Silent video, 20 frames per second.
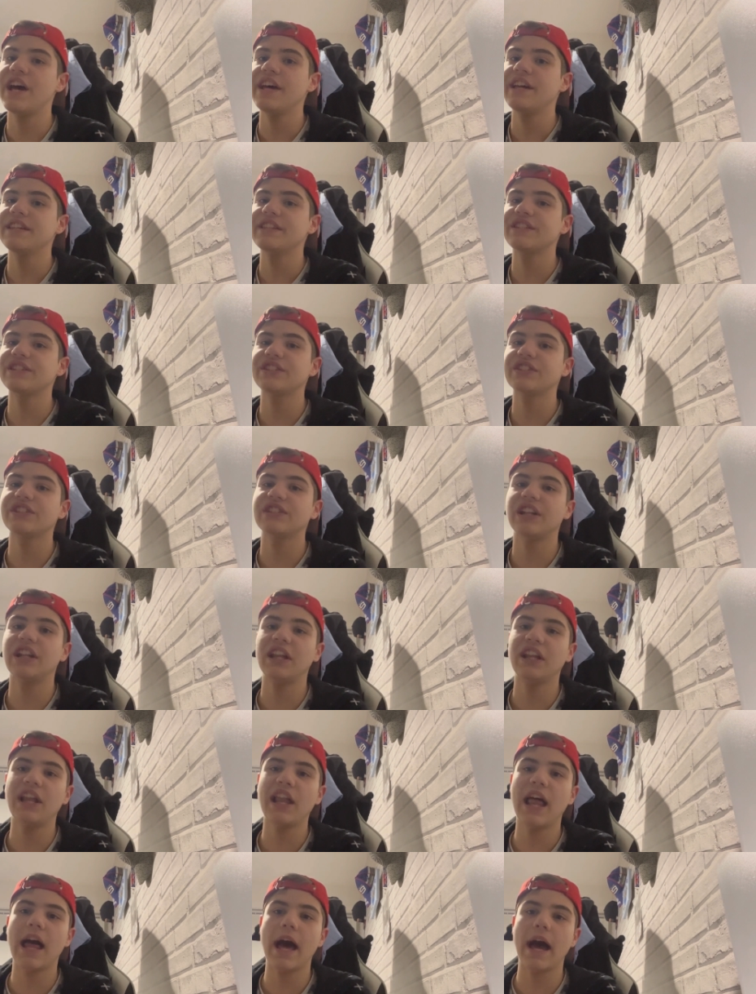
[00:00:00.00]

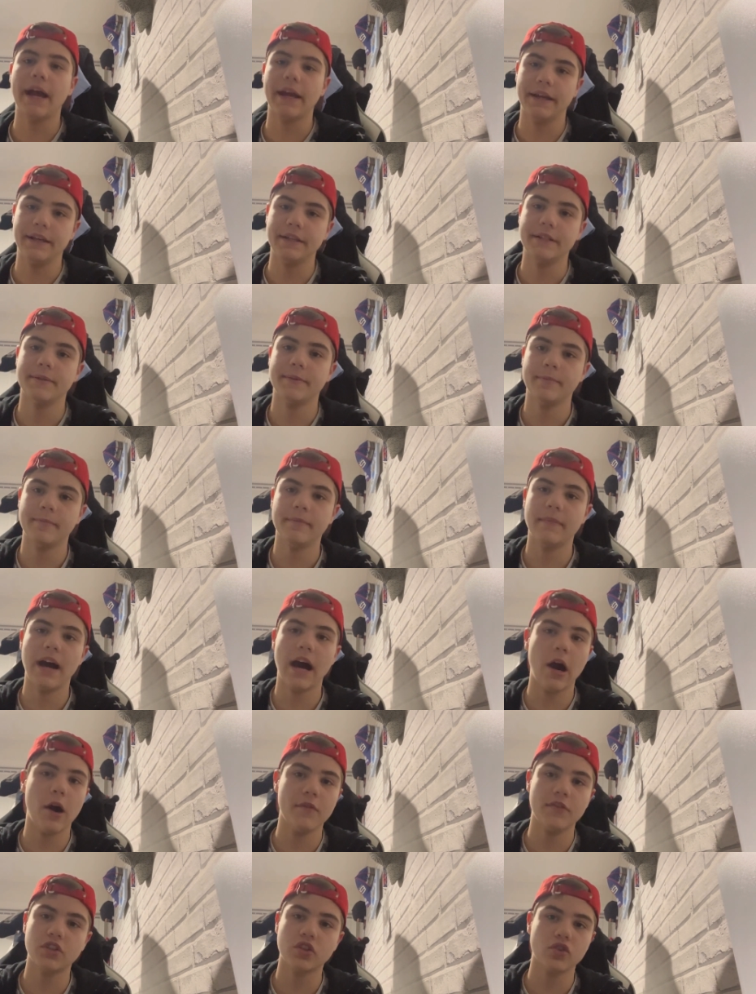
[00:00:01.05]
slide
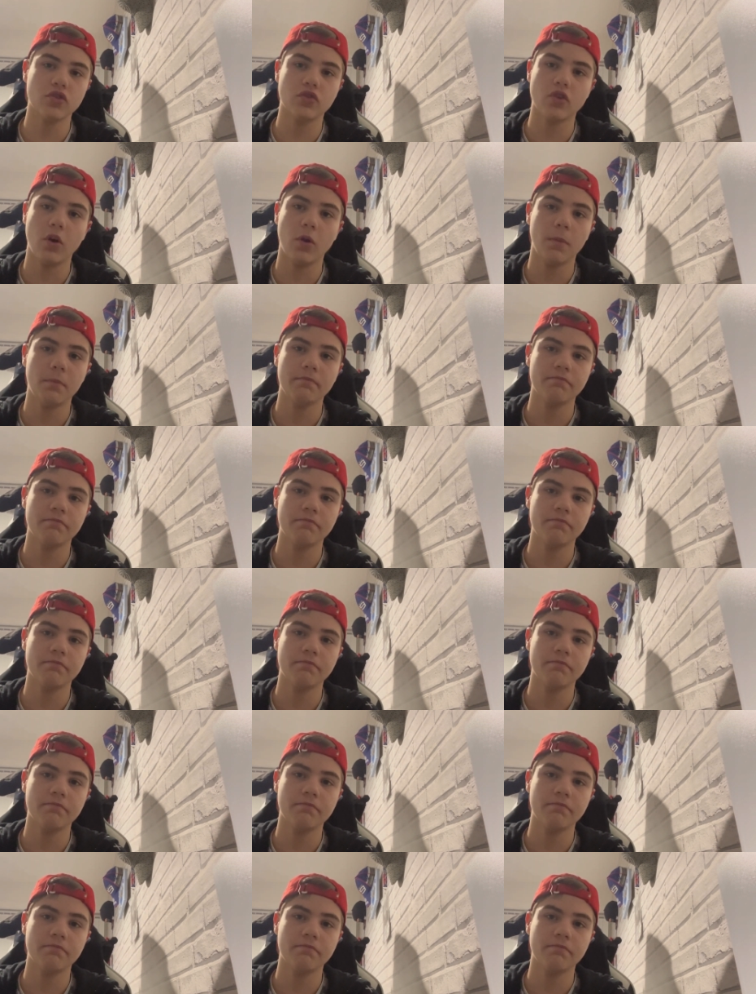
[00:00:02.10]
out of his control.